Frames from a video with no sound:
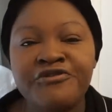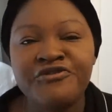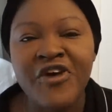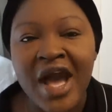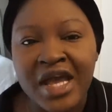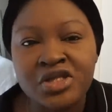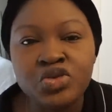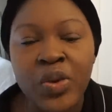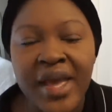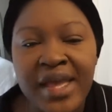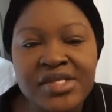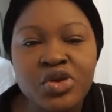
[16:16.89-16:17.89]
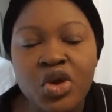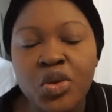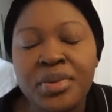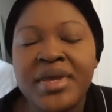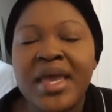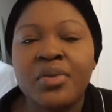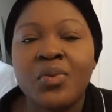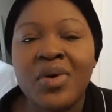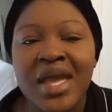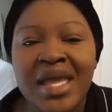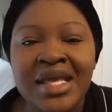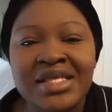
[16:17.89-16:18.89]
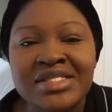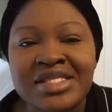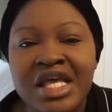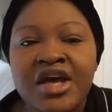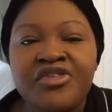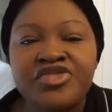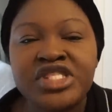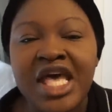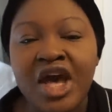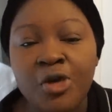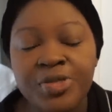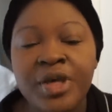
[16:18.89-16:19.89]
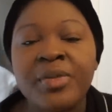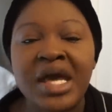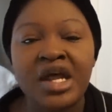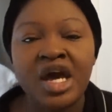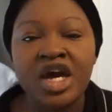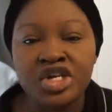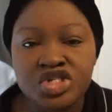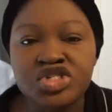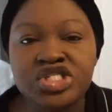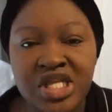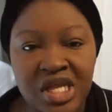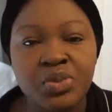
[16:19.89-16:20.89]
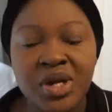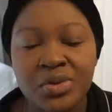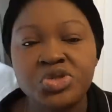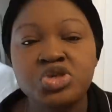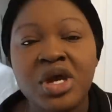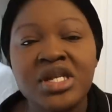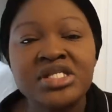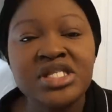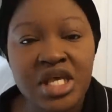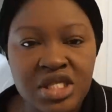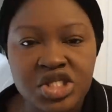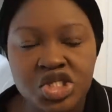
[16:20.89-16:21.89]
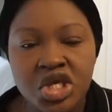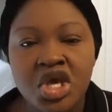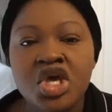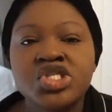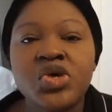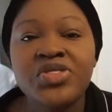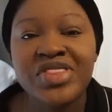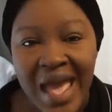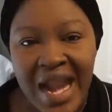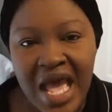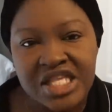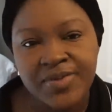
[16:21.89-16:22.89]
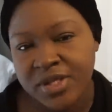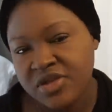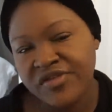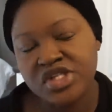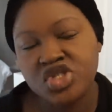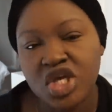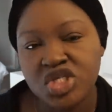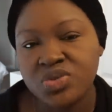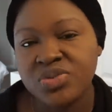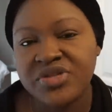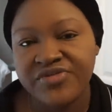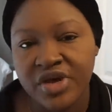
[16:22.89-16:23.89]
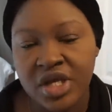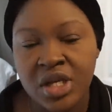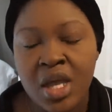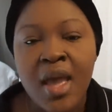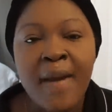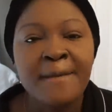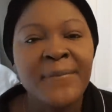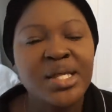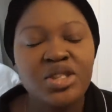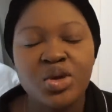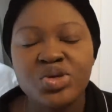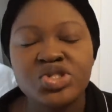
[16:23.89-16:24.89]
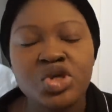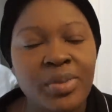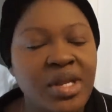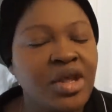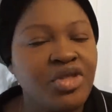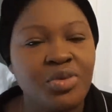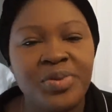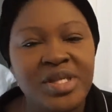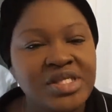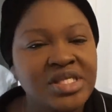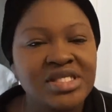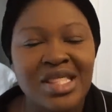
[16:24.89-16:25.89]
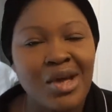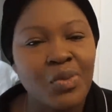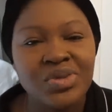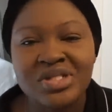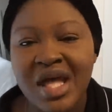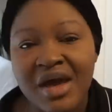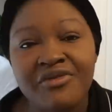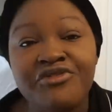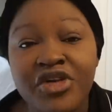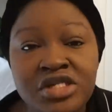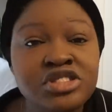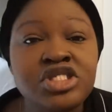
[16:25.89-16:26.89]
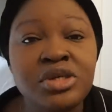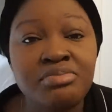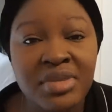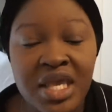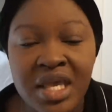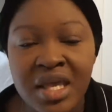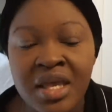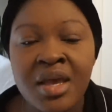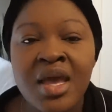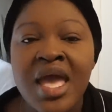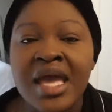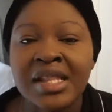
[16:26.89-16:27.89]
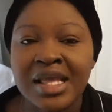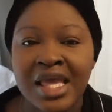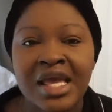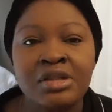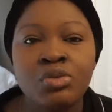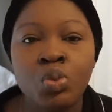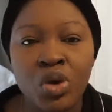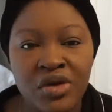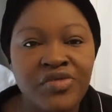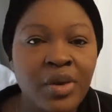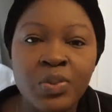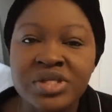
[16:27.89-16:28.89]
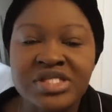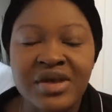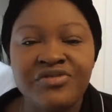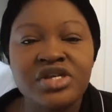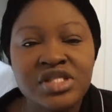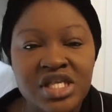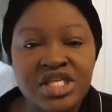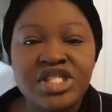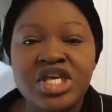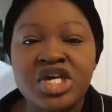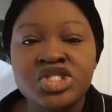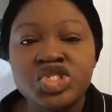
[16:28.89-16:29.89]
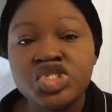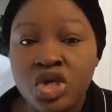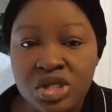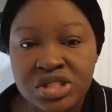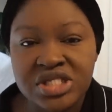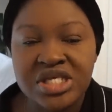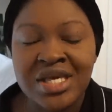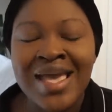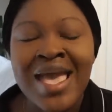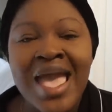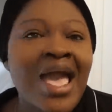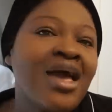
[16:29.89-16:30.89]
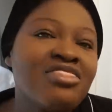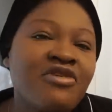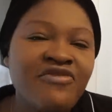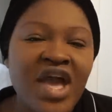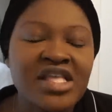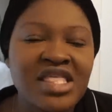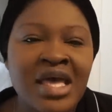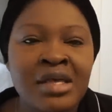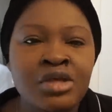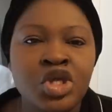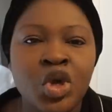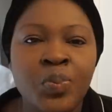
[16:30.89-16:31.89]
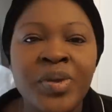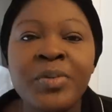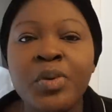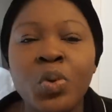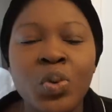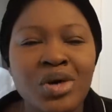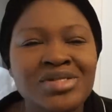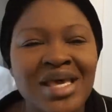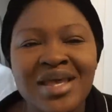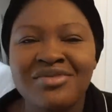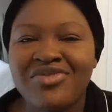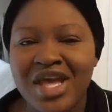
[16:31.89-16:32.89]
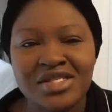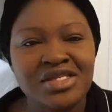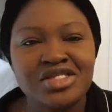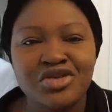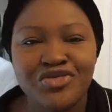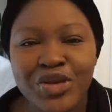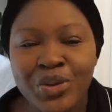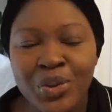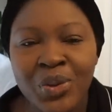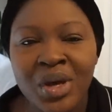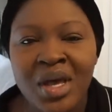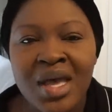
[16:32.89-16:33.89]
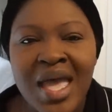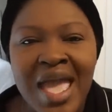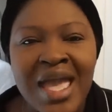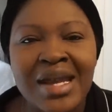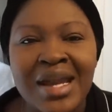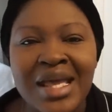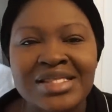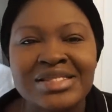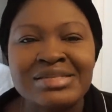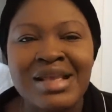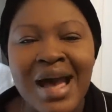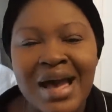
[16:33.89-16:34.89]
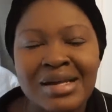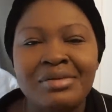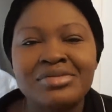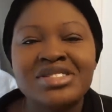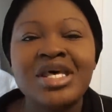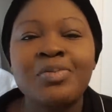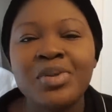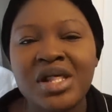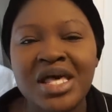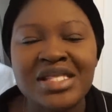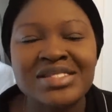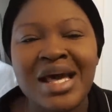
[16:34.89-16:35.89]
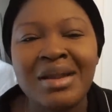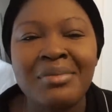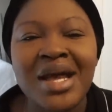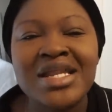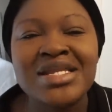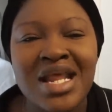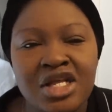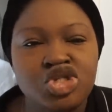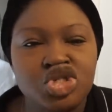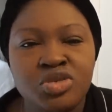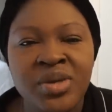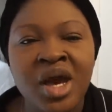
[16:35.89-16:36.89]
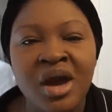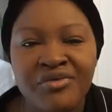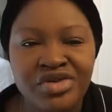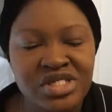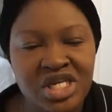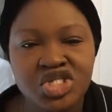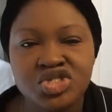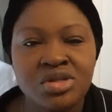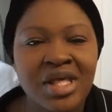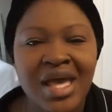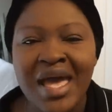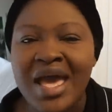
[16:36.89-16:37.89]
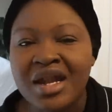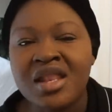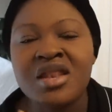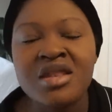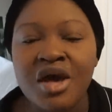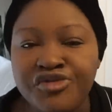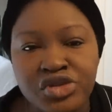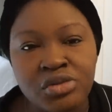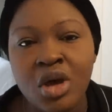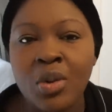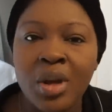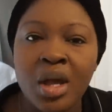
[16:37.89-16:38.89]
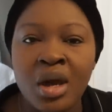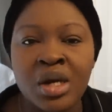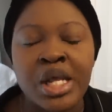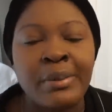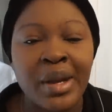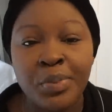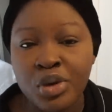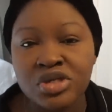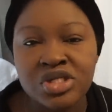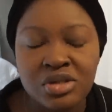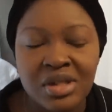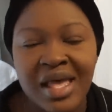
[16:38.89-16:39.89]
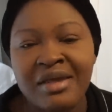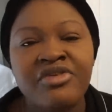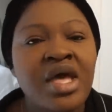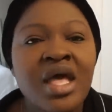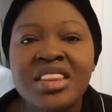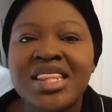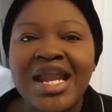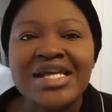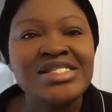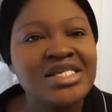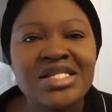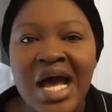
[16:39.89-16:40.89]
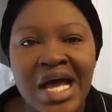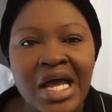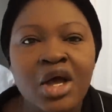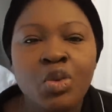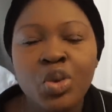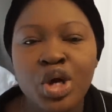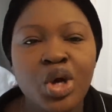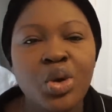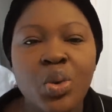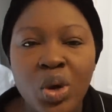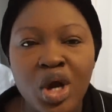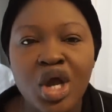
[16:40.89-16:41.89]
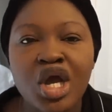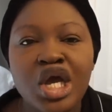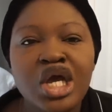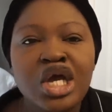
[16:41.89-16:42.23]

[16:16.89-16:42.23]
find ways or create ways to help them kind of understand what I was trying to teach. So that aspect of education was fun. But there were so many other pieces that was not fun to me. And again, one of them was definitely the uncertainty and the fact that, you know, people will take advantage of you. And it's not in my nature to be confrontational. Like I had enough going on in my personal life that I did not want to go to work